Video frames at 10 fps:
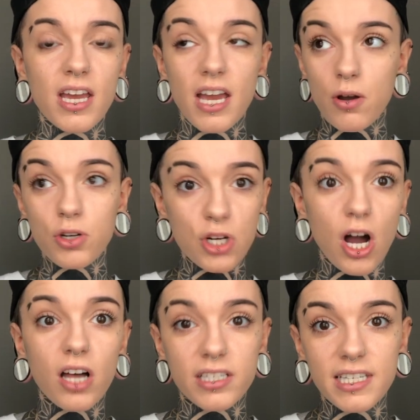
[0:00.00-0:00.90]
because you
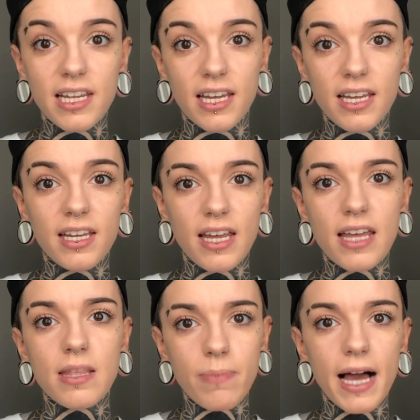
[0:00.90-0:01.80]
can't see it in
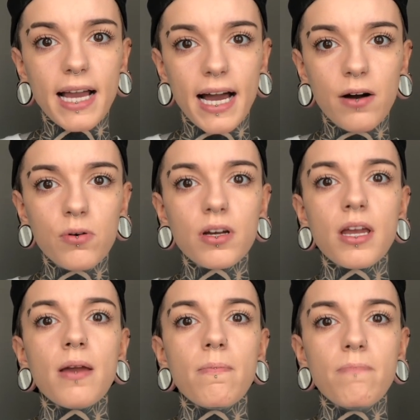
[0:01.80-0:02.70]
the blackout,
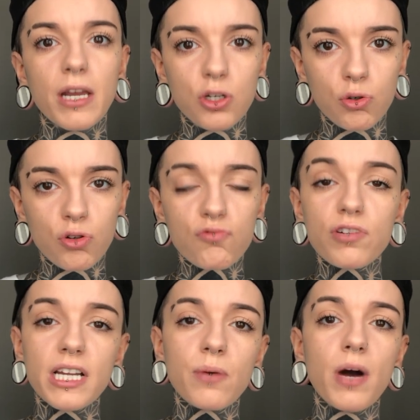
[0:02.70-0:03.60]
make sure you're
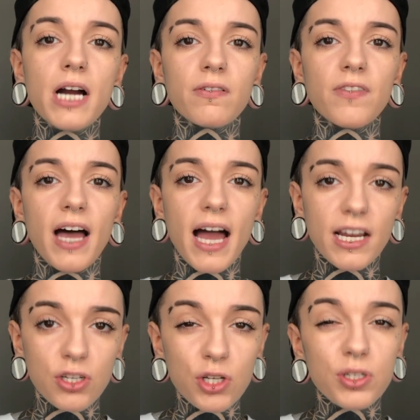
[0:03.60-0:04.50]
really aware of that
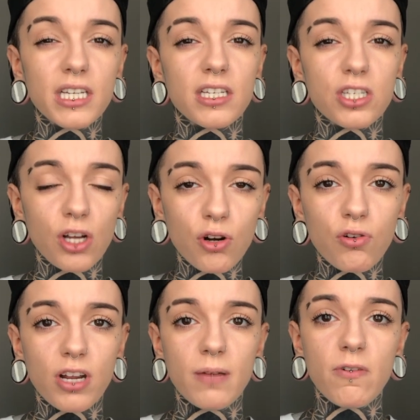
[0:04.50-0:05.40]
and using sun
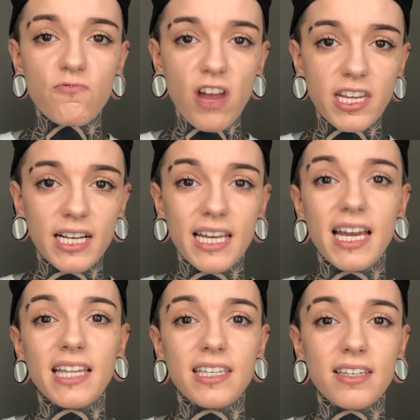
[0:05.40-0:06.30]
cream regularly
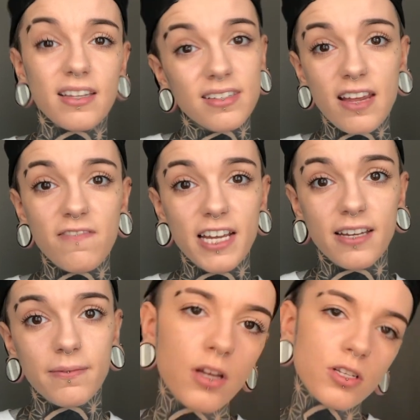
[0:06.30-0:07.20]
and safely.
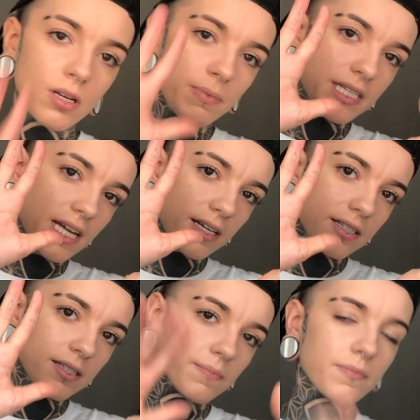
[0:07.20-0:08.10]
So number
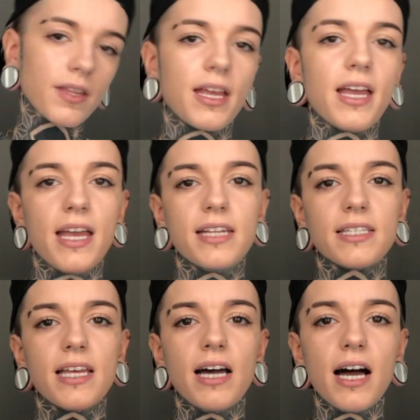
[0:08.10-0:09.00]
6 is
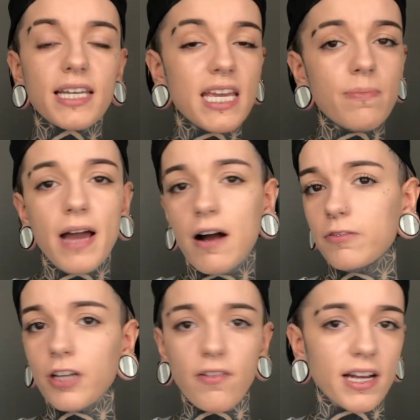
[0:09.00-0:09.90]
that I keep it out of
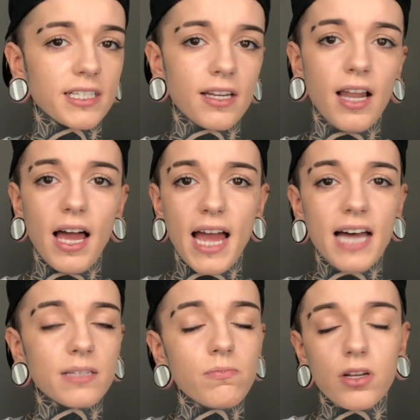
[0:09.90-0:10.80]
direct sunlight
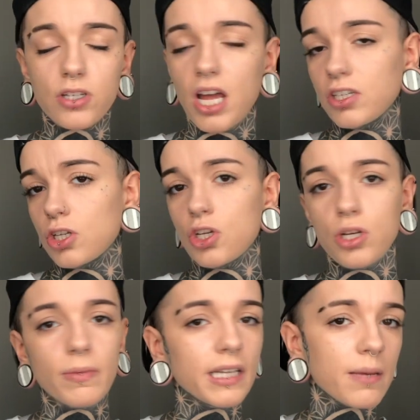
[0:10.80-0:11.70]
as much as
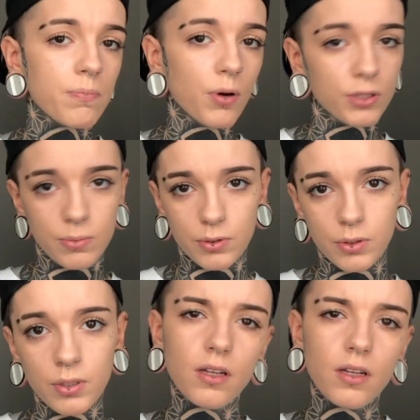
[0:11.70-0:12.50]
humanly possible.